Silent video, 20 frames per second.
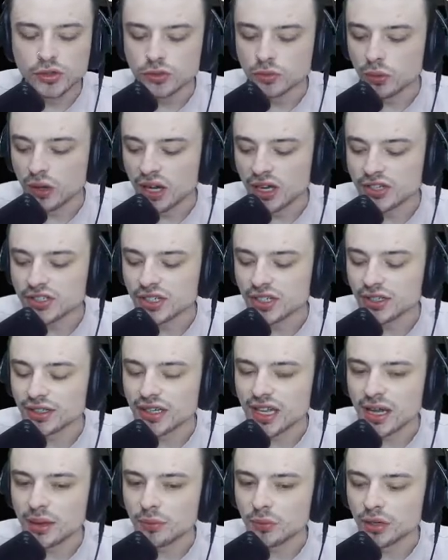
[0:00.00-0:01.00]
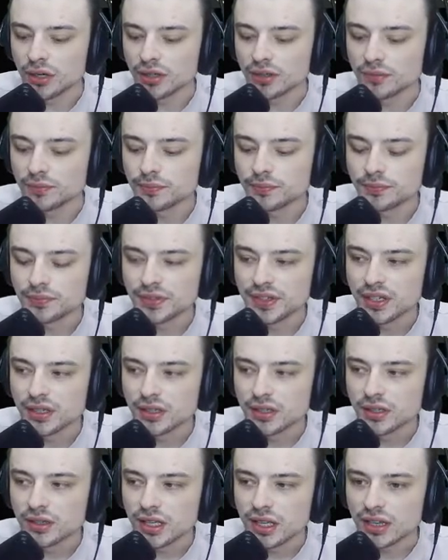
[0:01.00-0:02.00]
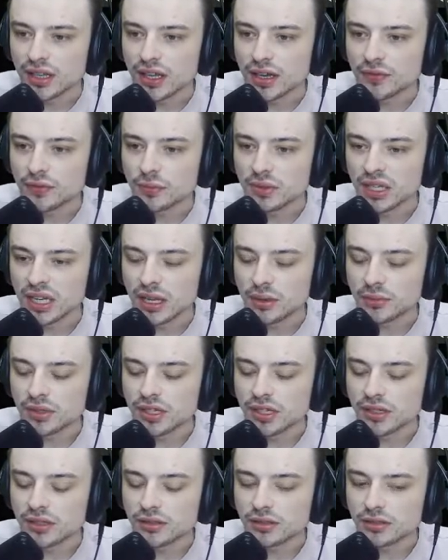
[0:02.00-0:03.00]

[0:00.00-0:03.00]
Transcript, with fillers: watching name one that they haven't been named yet.